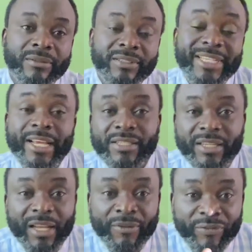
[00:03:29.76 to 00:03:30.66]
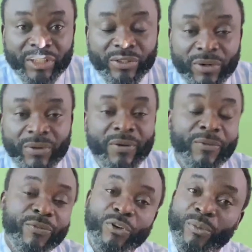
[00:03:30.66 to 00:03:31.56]
takes innervation
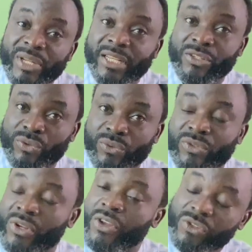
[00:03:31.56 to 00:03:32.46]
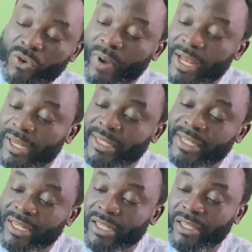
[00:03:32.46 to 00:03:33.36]
from this root. So when there's
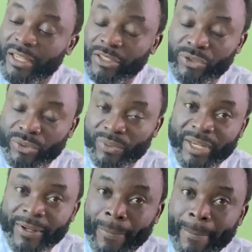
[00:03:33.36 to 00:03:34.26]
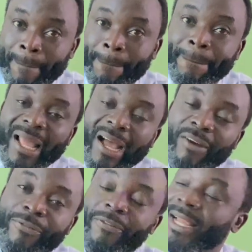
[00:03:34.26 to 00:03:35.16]
any injury
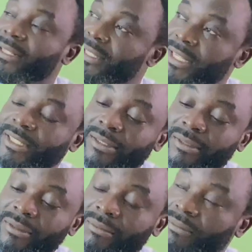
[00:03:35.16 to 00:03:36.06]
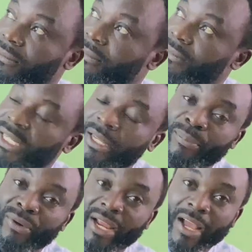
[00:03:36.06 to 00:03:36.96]
affecting the
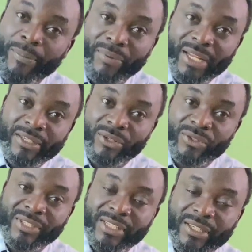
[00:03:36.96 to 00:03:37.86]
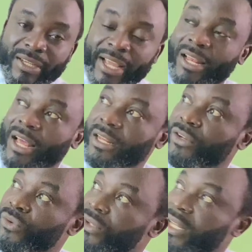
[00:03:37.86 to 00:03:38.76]
brachial plexus, either at the
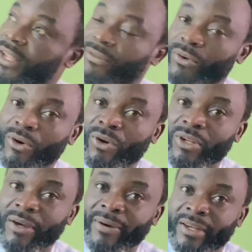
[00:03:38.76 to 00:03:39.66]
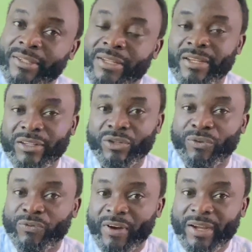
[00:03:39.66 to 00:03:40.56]
root level or otherwise, you
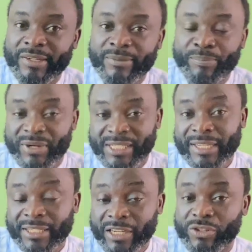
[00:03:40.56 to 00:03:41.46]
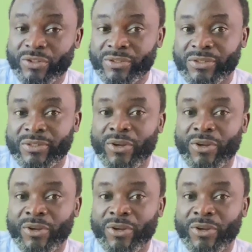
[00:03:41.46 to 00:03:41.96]
find presentations